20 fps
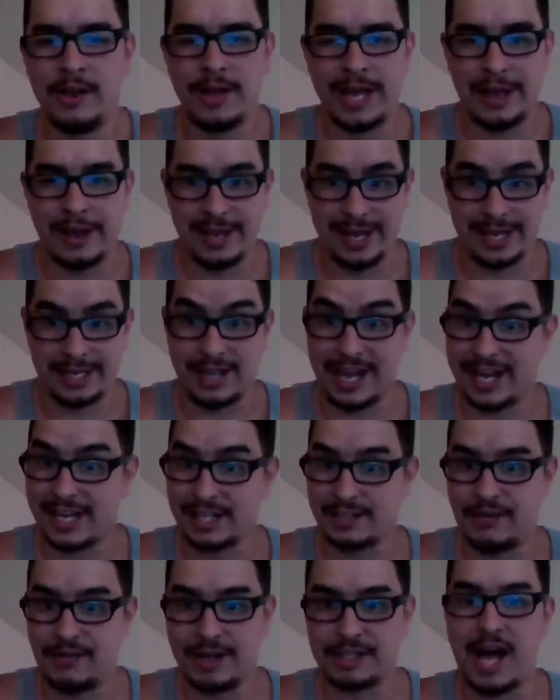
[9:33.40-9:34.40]
He is as
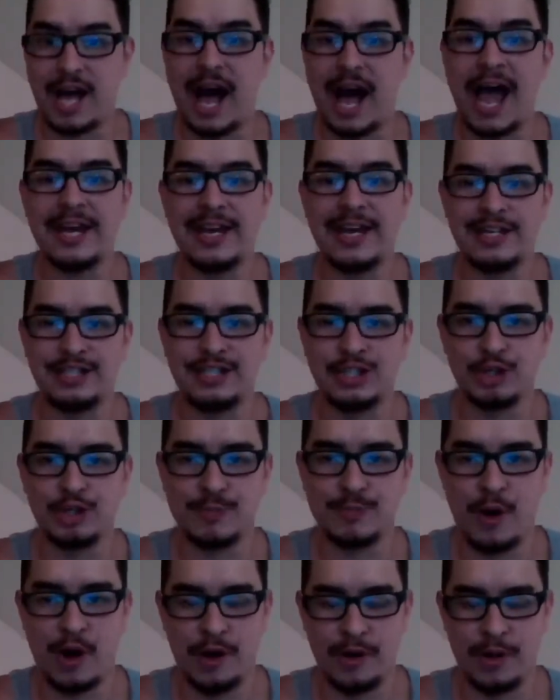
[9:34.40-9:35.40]
far as height, he's too
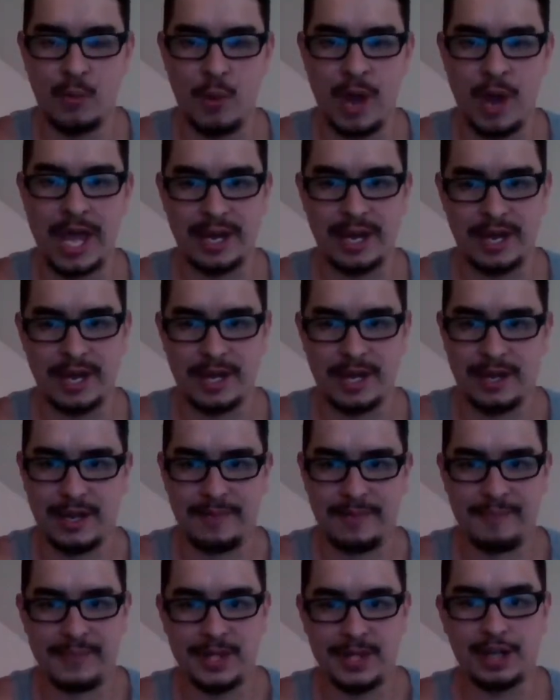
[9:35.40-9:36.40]
small in the weight.
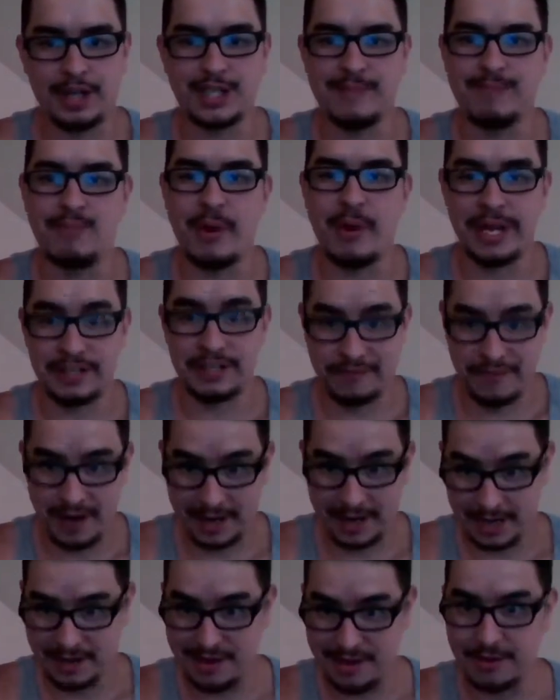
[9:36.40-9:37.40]
Dustin Poirier is
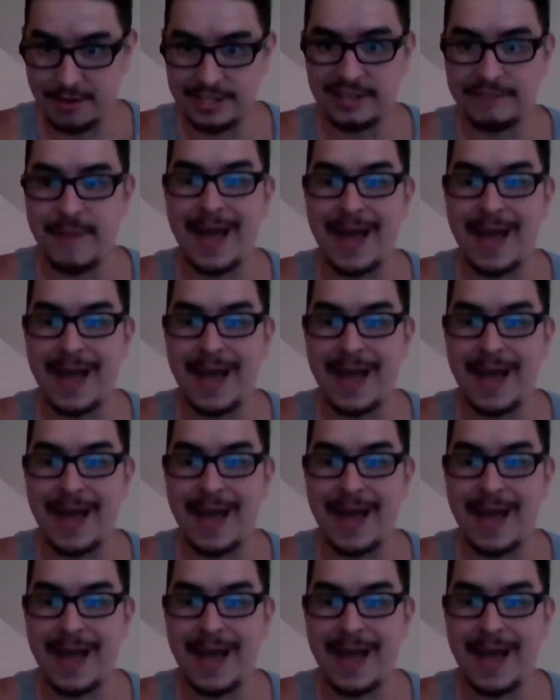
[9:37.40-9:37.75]
fucking huge. If